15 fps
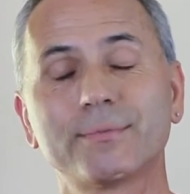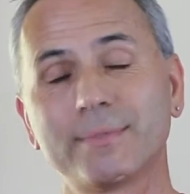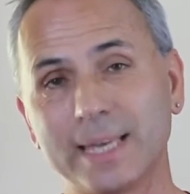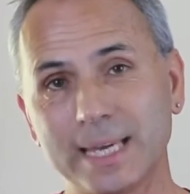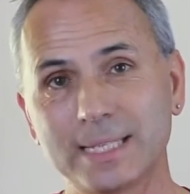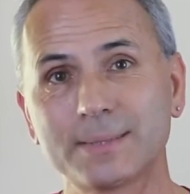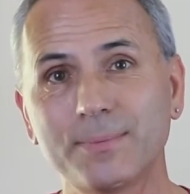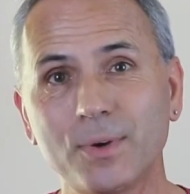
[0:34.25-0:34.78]

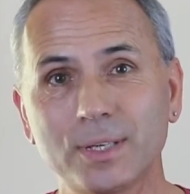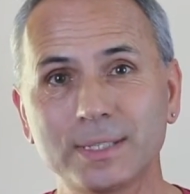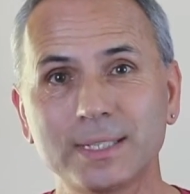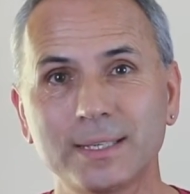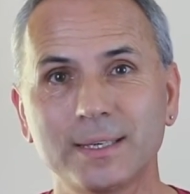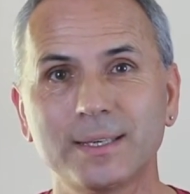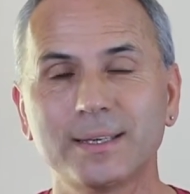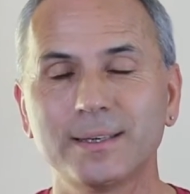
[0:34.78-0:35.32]
guess what?
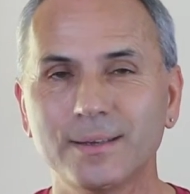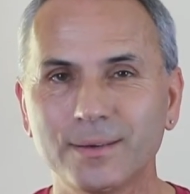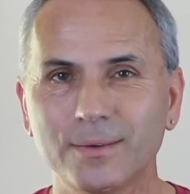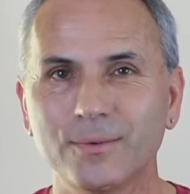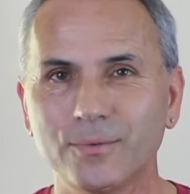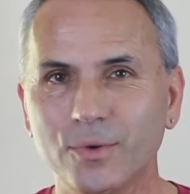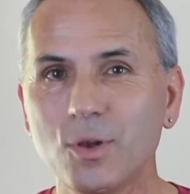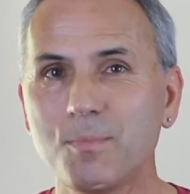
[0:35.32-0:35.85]

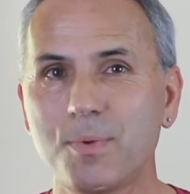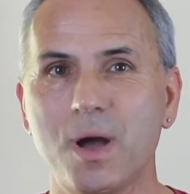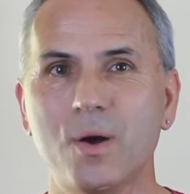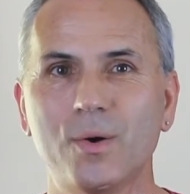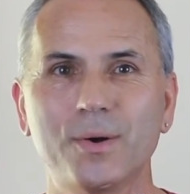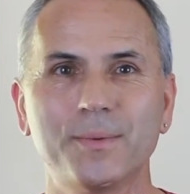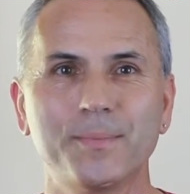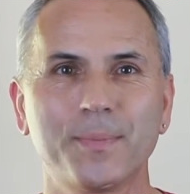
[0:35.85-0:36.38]

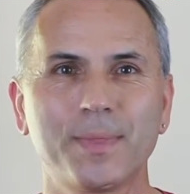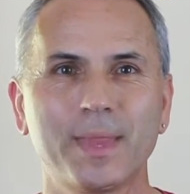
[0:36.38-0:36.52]
Willpower.